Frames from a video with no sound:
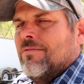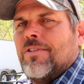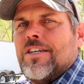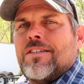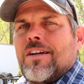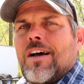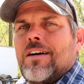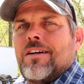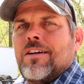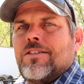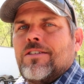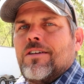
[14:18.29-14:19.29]
Wheat's not
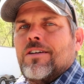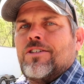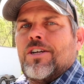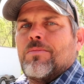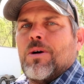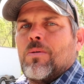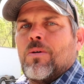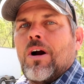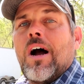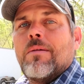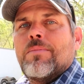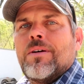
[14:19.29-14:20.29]
a GMO
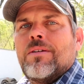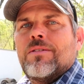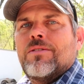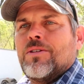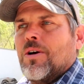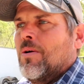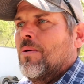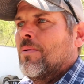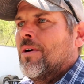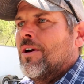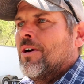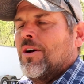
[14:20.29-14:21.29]
crop, so
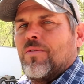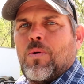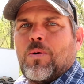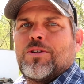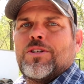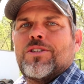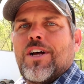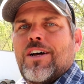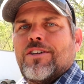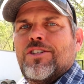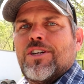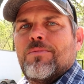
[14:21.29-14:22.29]
of course it's
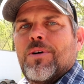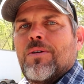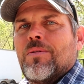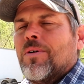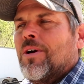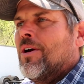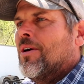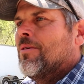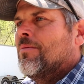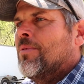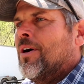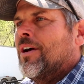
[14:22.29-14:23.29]
non-GMO.
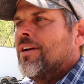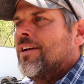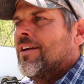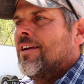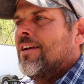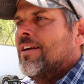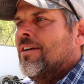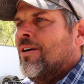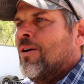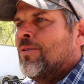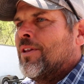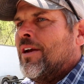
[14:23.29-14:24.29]
But
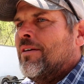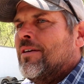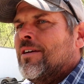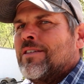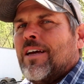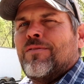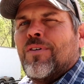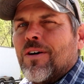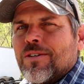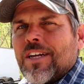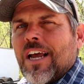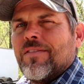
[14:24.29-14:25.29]
is that
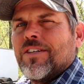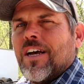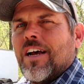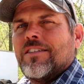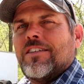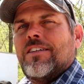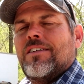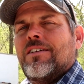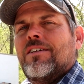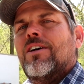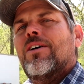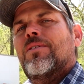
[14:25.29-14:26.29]
false advertising?
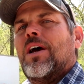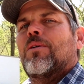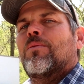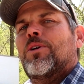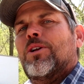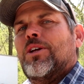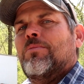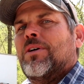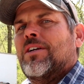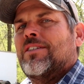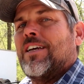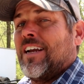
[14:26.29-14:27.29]
No, not really,
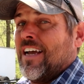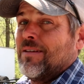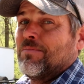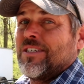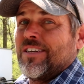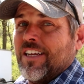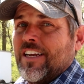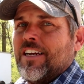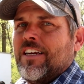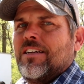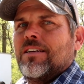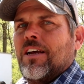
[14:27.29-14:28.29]
but is that kind of
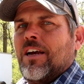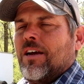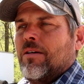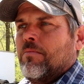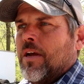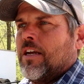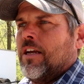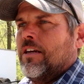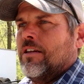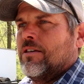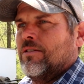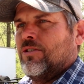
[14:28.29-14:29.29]
misleading,
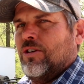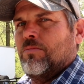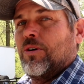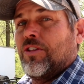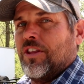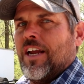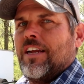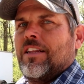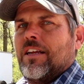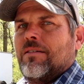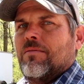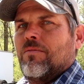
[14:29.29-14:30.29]
making the consumer think
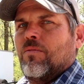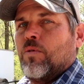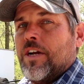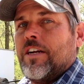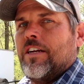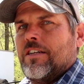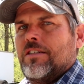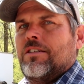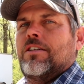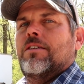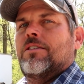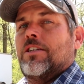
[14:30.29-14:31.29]
that wheat is
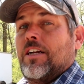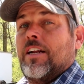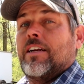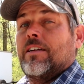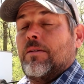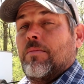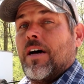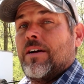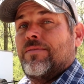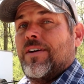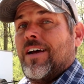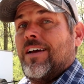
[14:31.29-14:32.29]
genetically
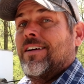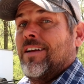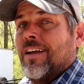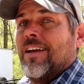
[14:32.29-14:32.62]
modified?